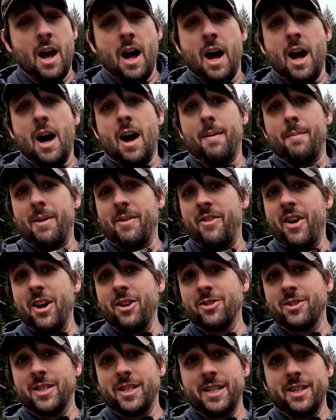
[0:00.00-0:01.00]
I've
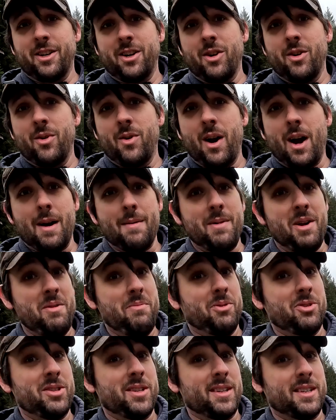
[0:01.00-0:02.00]
held 0. I'm
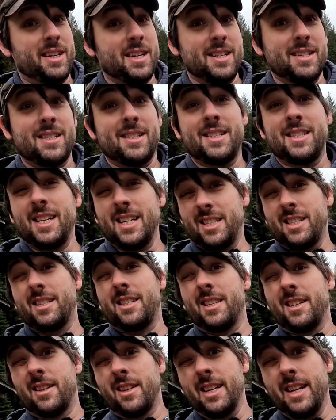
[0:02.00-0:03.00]
able to
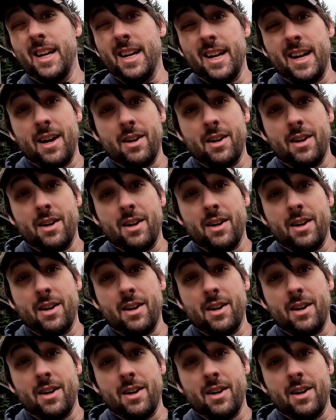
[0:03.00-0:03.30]
consistently hit